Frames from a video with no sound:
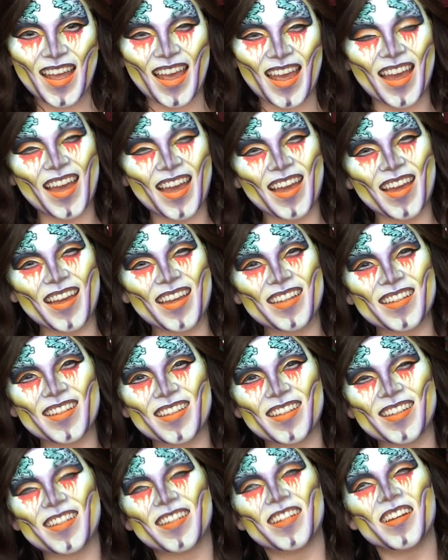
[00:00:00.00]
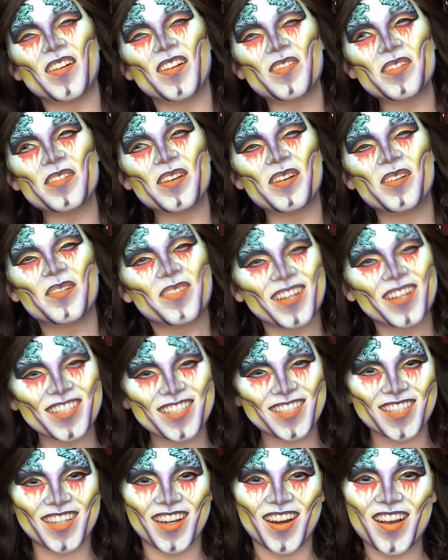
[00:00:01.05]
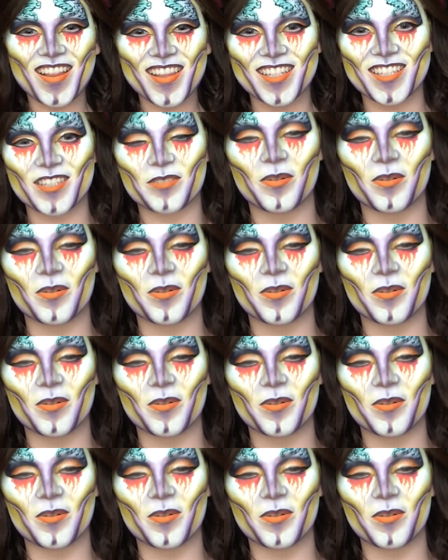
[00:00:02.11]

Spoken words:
I don't know what to call this